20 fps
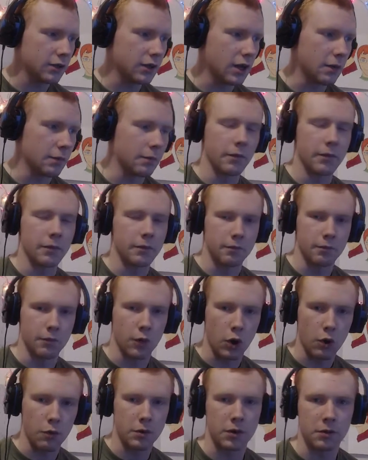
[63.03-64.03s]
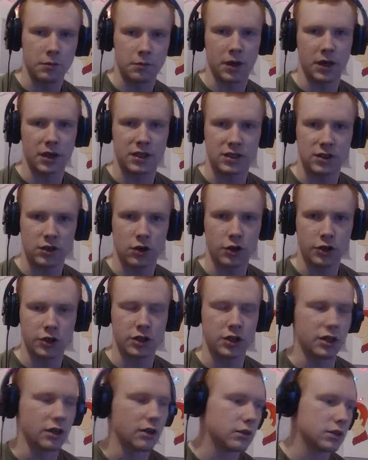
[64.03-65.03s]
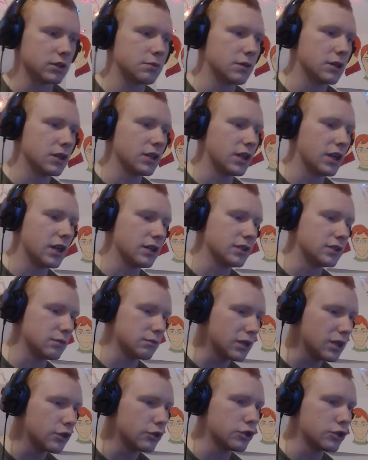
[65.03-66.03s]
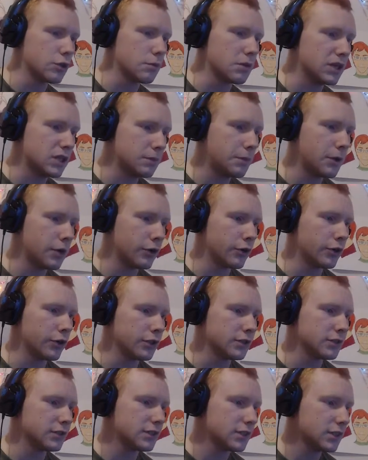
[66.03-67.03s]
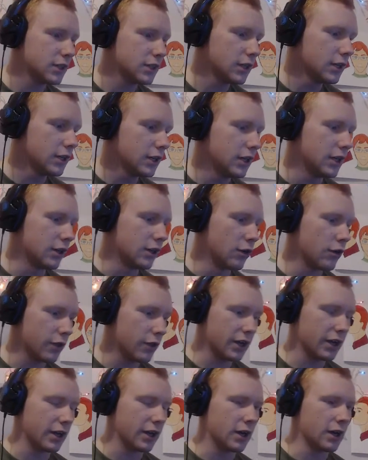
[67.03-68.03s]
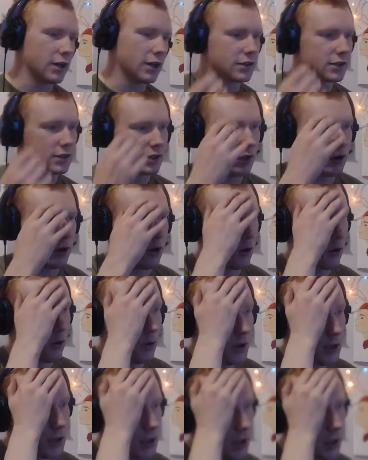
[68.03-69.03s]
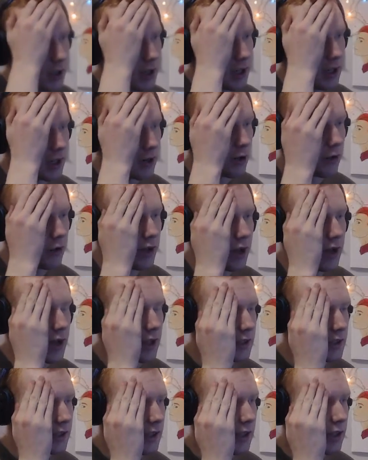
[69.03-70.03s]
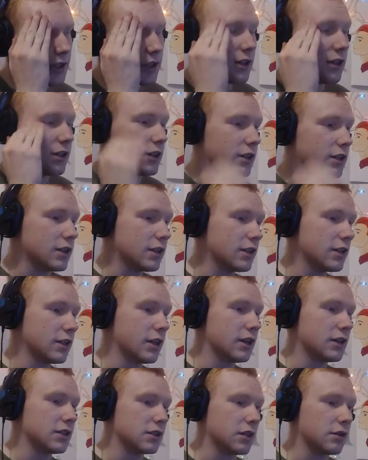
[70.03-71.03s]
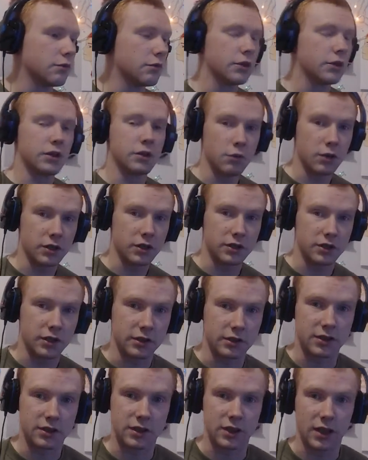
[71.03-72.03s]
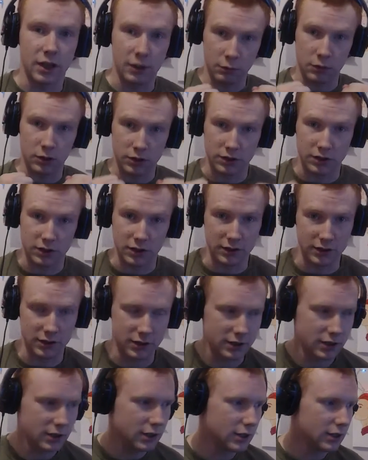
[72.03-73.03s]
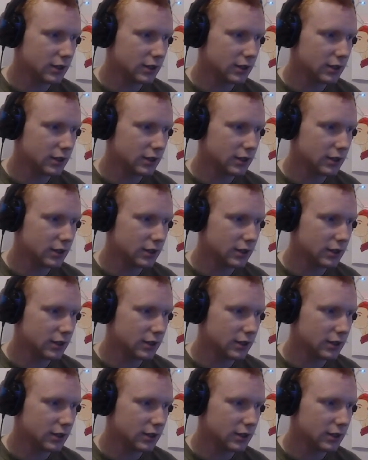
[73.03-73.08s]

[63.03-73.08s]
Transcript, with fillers: I'm hoping my sergeant helps me gain some leadership experience and all that, guys. So, and all that. Ah, God, I really want this. I want this.